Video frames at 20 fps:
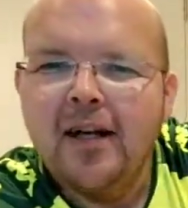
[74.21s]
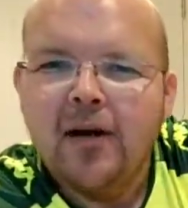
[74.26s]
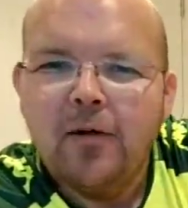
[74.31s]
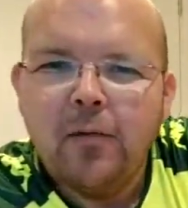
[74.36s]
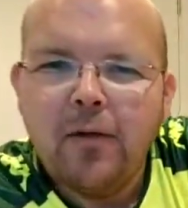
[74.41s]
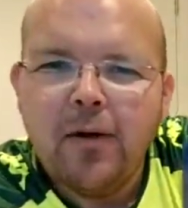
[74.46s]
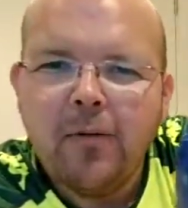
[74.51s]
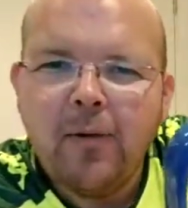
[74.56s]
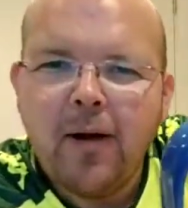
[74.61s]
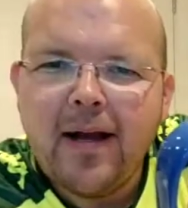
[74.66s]

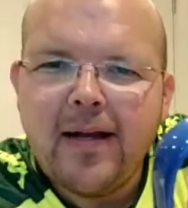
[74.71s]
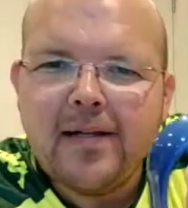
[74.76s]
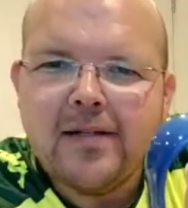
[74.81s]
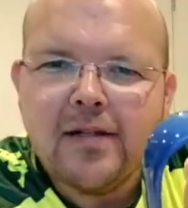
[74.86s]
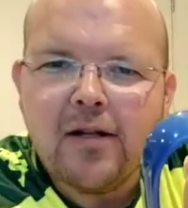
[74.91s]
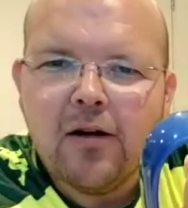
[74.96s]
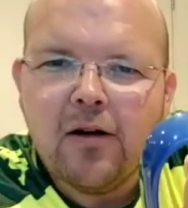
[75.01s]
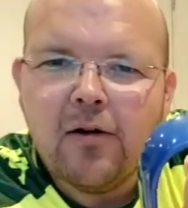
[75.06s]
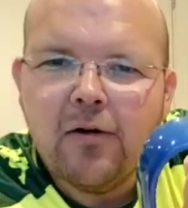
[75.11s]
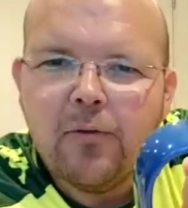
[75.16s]
We went
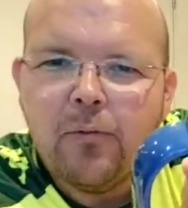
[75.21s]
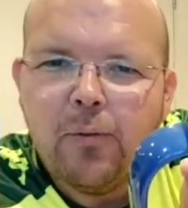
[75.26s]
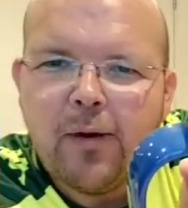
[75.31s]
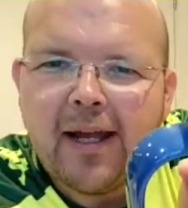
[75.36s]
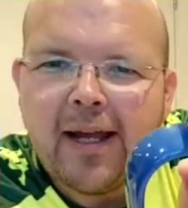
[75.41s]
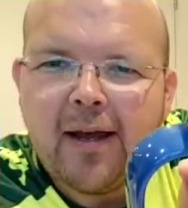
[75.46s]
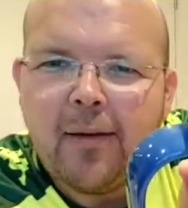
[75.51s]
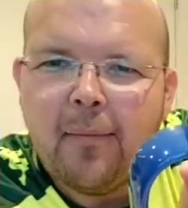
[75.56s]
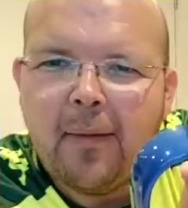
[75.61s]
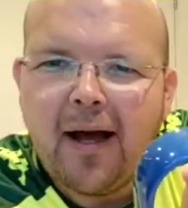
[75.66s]
on
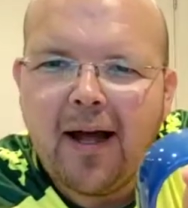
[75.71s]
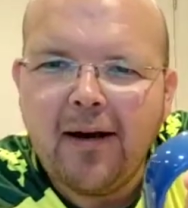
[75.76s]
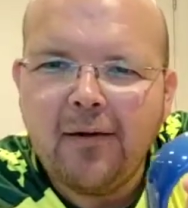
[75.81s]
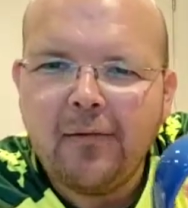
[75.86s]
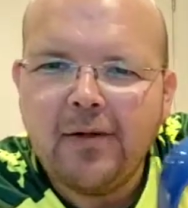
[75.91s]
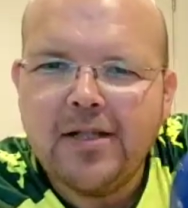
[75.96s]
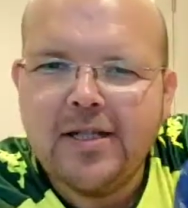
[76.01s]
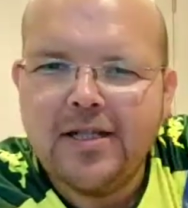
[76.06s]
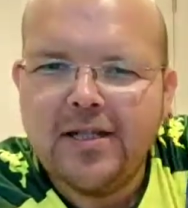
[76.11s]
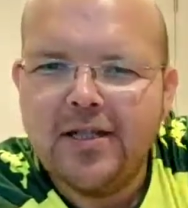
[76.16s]
Wicker Man,
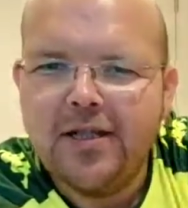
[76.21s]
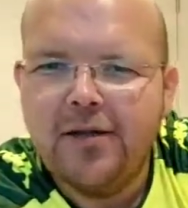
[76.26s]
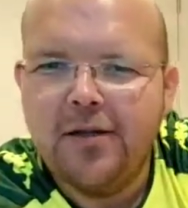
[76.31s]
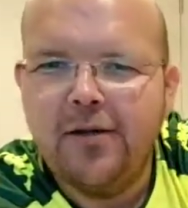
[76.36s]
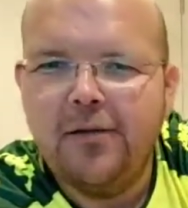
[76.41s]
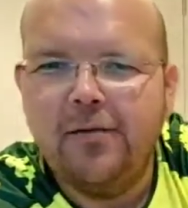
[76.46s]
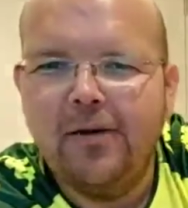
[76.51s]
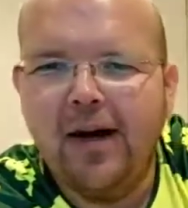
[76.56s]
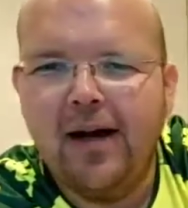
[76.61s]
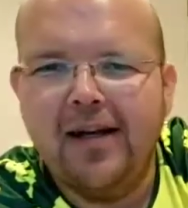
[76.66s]
which is the
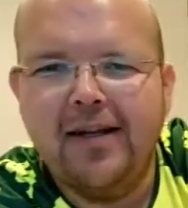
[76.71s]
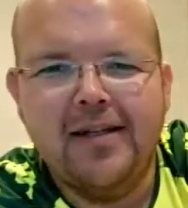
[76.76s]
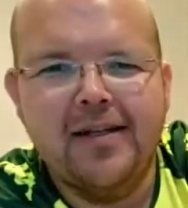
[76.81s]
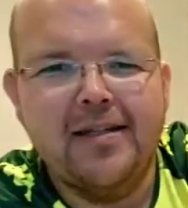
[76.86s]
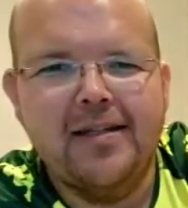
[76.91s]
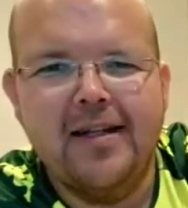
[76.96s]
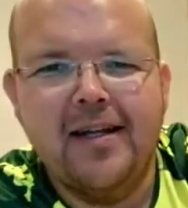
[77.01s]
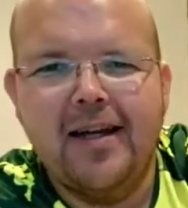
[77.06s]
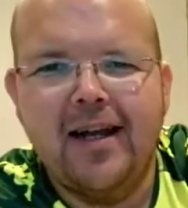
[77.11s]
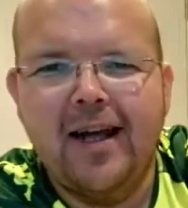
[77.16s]
new ride,
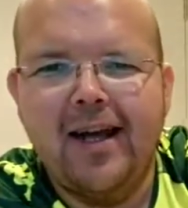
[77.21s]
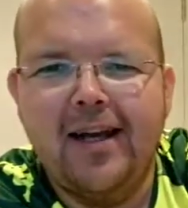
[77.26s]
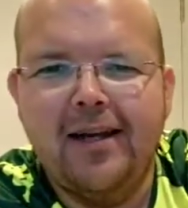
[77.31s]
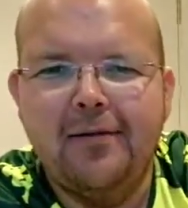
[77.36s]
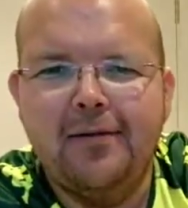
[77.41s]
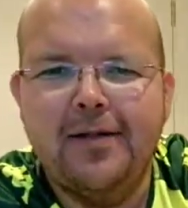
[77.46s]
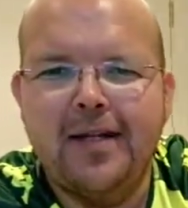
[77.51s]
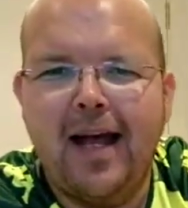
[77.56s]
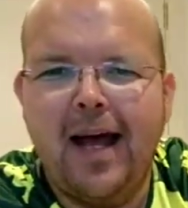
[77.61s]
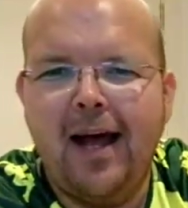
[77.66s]
yesterday. It
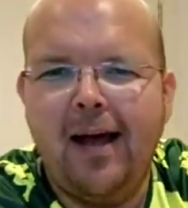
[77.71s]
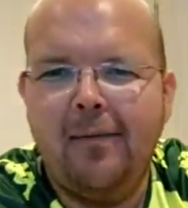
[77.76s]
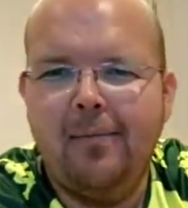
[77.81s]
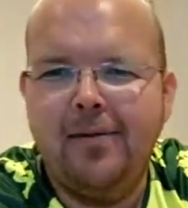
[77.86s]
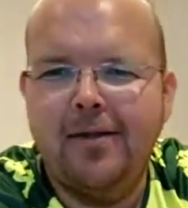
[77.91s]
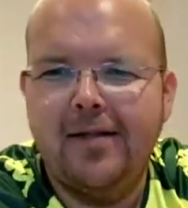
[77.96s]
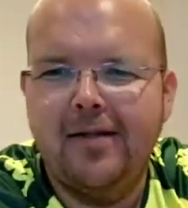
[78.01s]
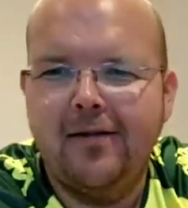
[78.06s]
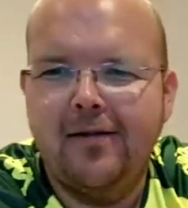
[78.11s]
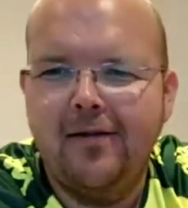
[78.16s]
was
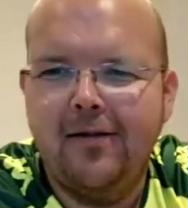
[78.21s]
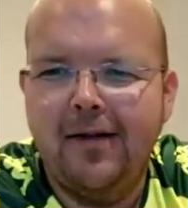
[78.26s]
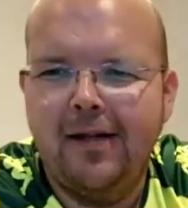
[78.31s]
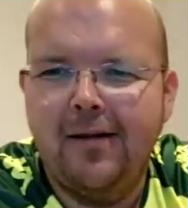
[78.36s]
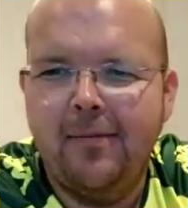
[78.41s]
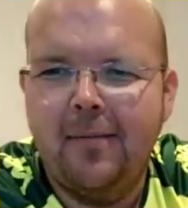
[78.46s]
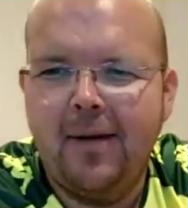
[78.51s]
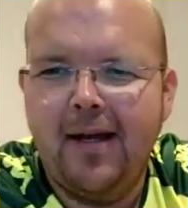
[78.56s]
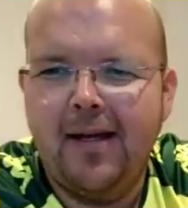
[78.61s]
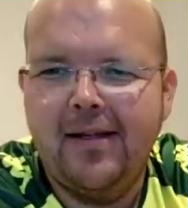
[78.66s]
absolutely
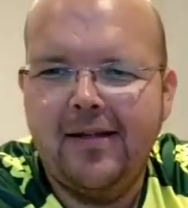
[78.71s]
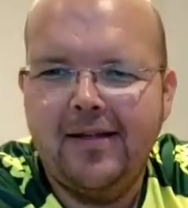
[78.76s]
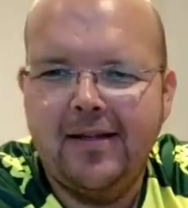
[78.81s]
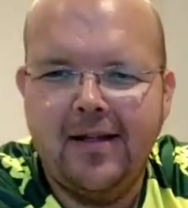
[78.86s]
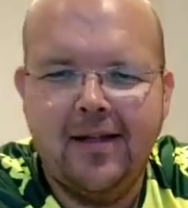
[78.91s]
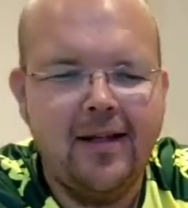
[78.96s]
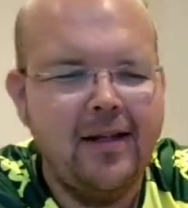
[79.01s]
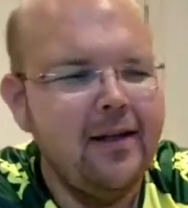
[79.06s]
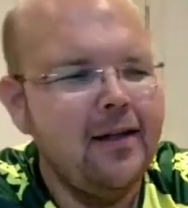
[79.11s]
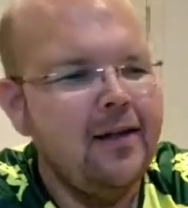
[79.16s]
amazing.